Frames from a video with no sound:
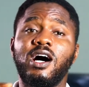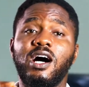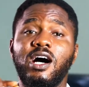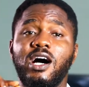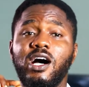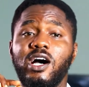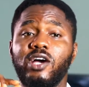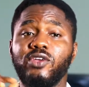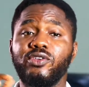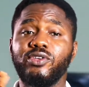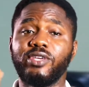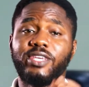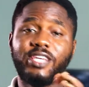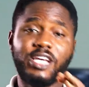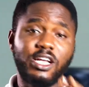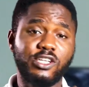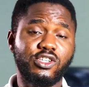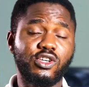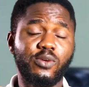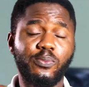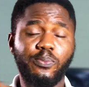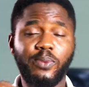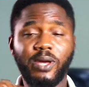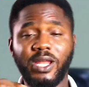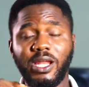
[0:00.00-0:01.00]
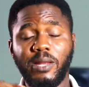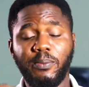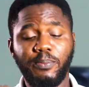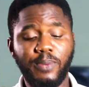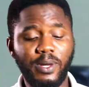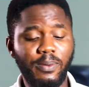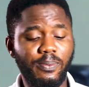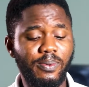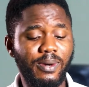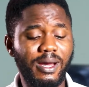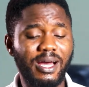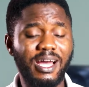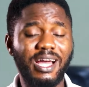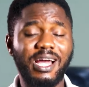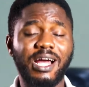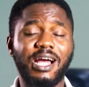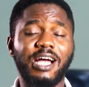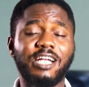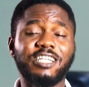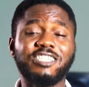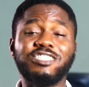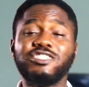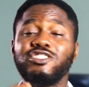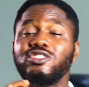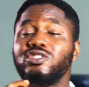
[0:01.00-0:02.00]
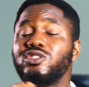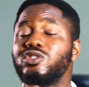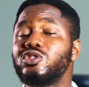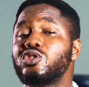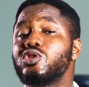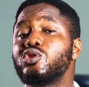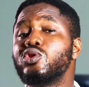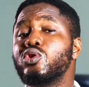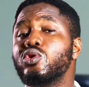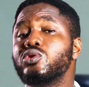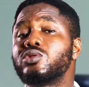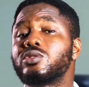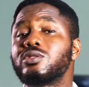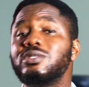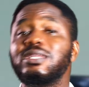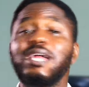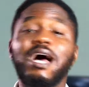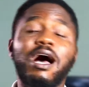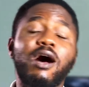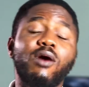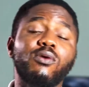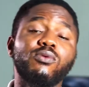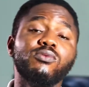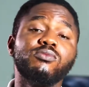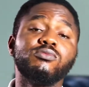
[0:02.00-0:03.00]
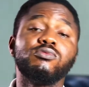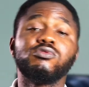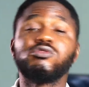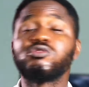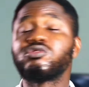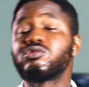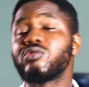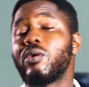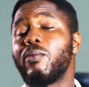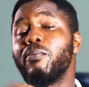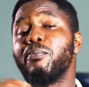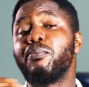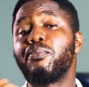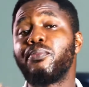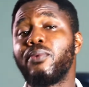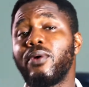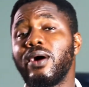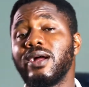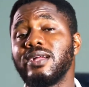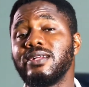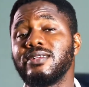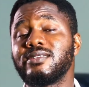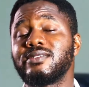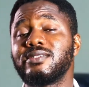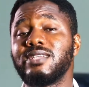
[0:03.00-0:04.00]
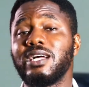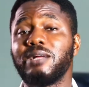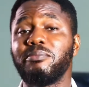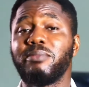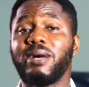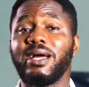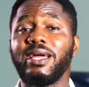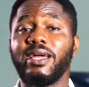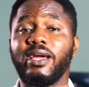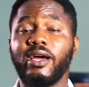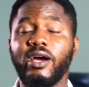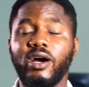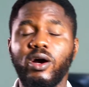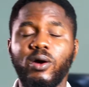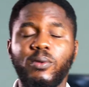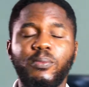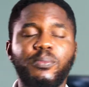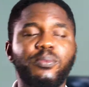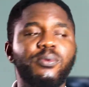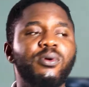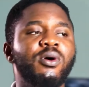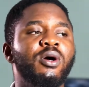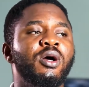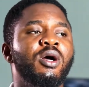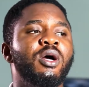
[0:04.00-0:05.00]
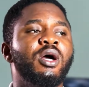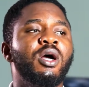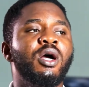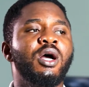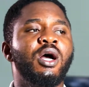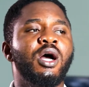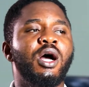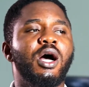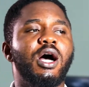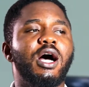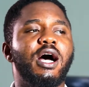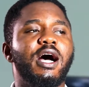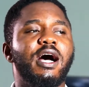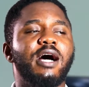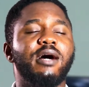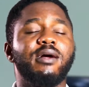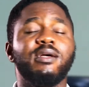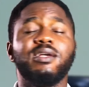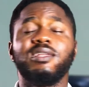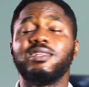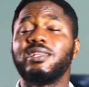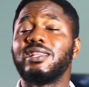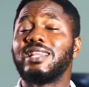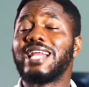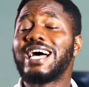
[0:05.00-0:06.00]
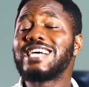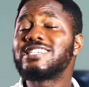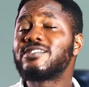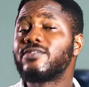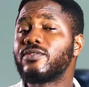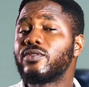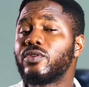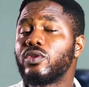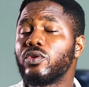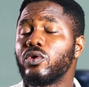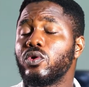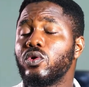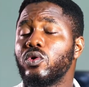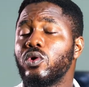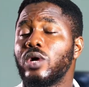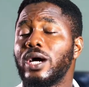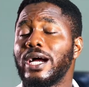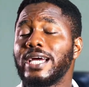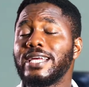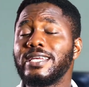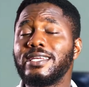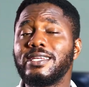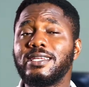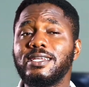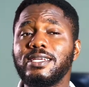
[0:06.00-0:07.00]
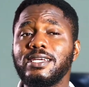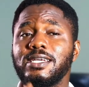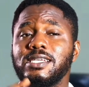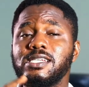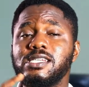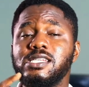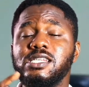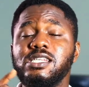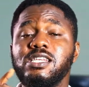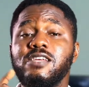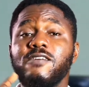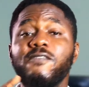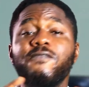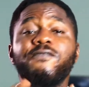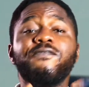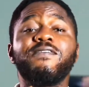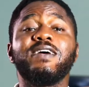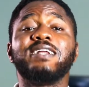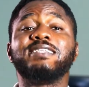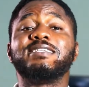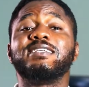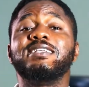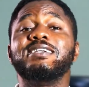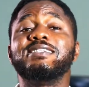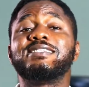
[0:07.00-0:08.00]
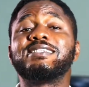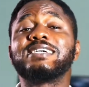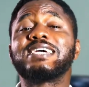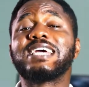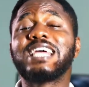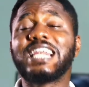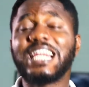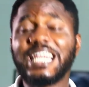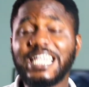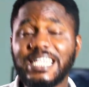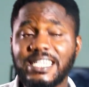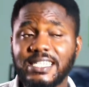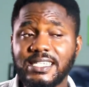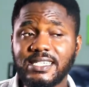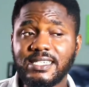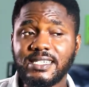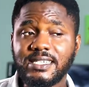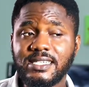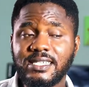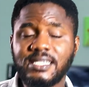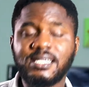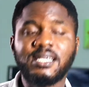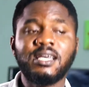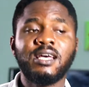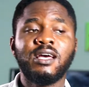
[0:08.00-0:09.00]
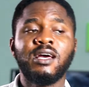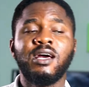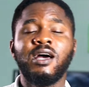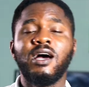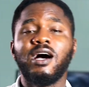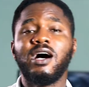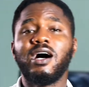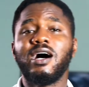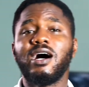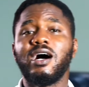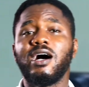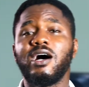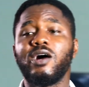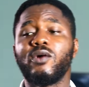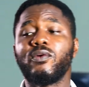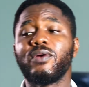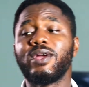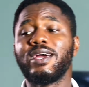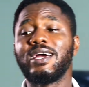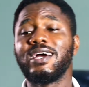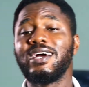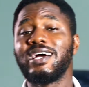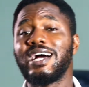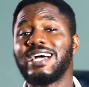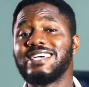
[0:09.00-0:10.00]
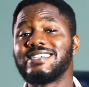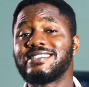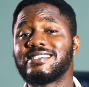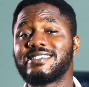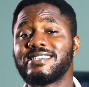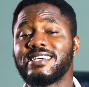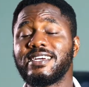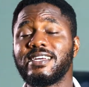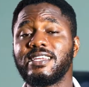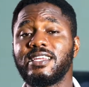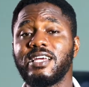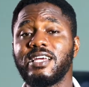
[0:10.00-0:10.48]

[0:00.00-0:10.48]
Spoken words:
you get your pen and paper and note down some points that might help. In the last video I did the fertility cleanse, where I said